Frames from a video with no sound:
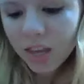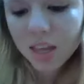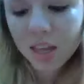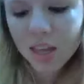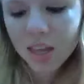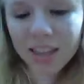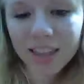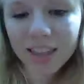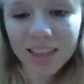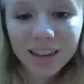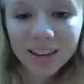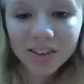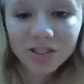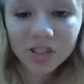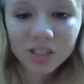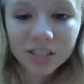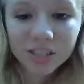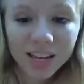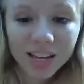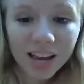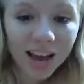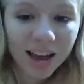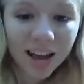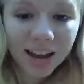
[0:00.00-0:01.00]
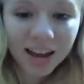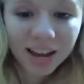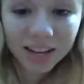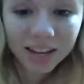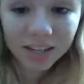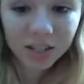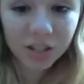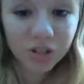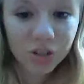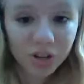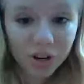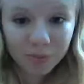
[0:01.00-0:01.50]
they just had
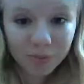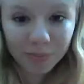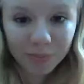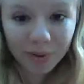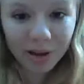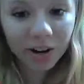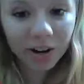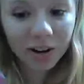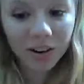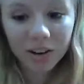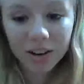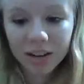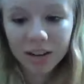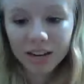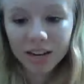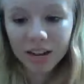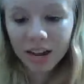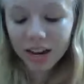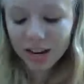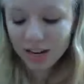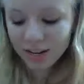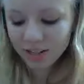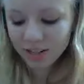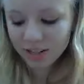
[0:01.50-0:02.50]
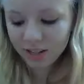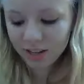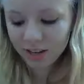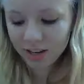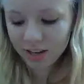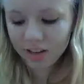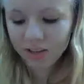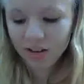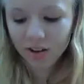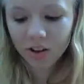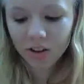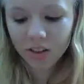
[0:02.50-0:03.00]
John Mayer on and like
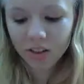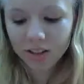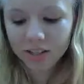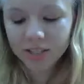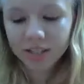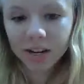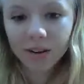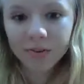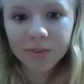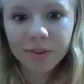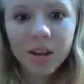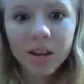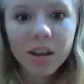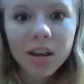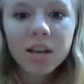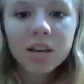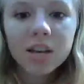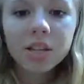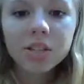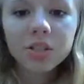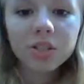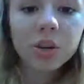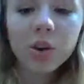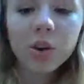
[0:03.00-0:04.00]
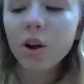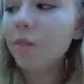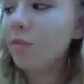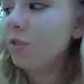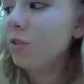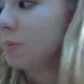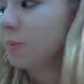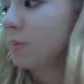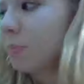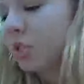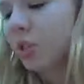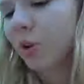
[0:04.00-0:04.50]
all that stuff. So I've
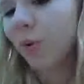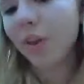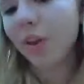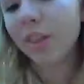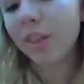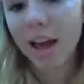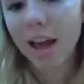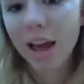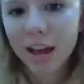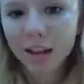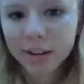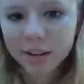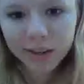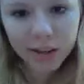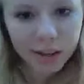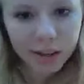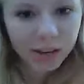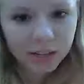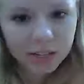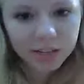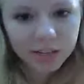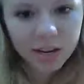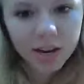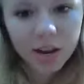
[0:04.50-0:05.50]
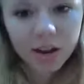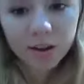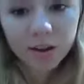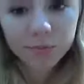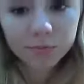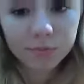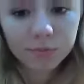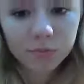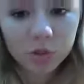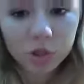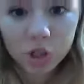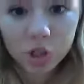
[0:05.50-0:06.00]
just been doing that and
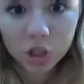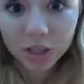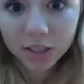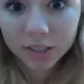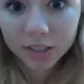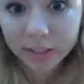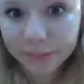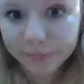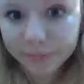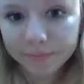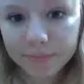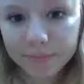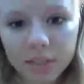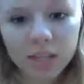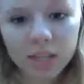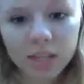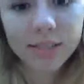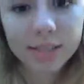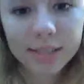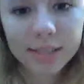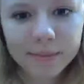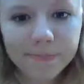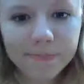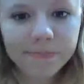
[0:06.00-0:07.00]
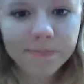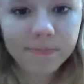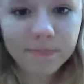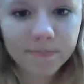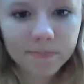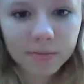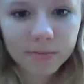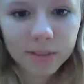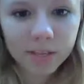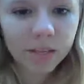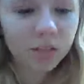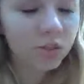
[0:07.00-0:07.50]
chilling because
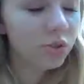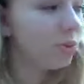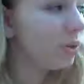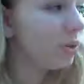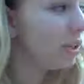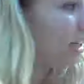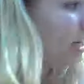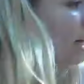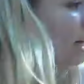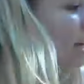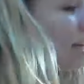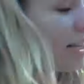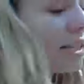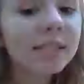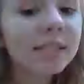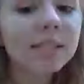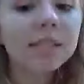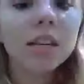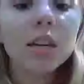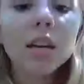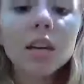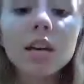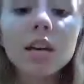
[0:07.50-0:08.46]
it's really nice